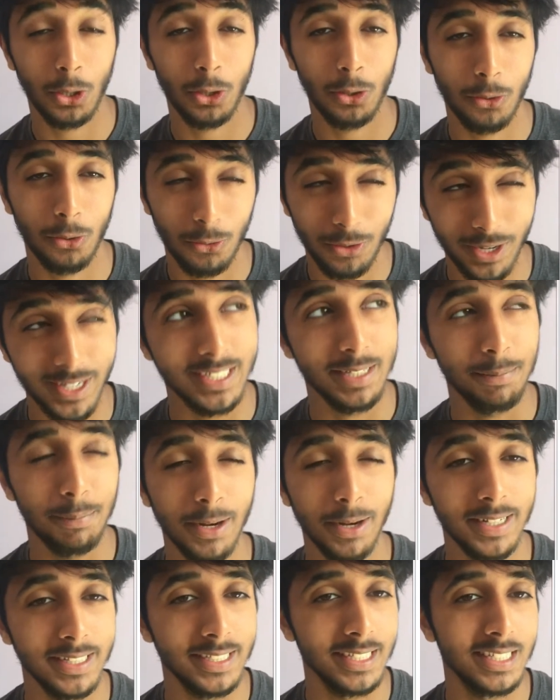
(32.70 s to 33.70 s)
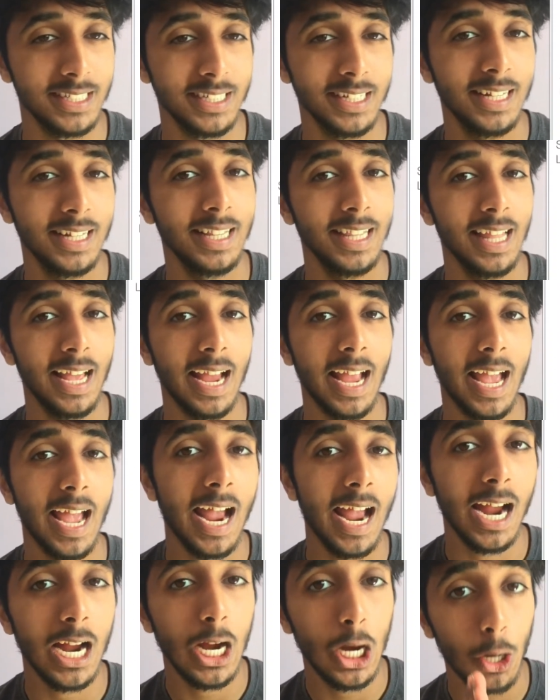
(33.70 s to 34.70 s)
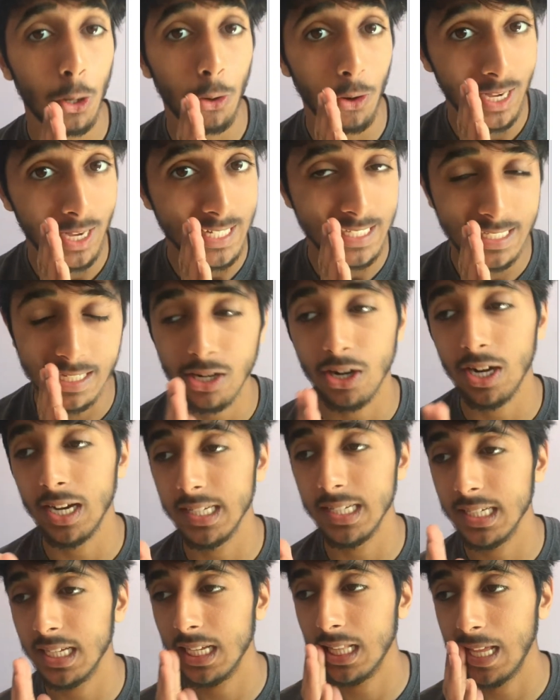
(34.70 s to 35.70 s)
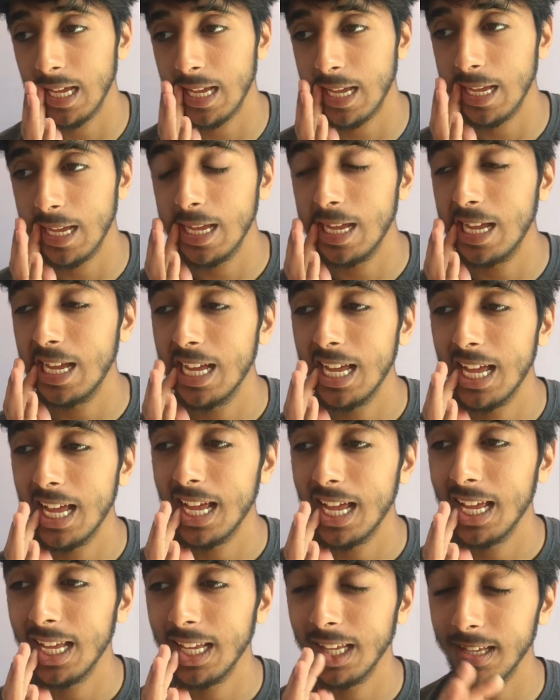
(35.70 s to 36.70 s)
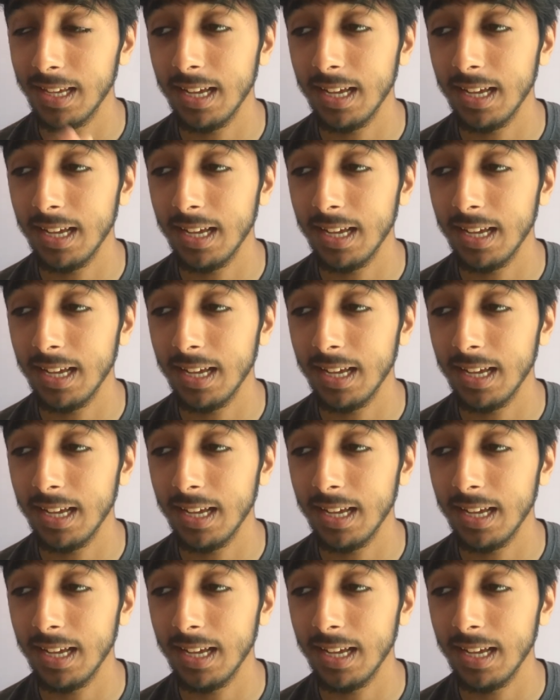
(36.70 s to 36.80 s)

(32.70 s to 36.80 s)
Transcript: crazy prizes. Like, crazy. Like, you can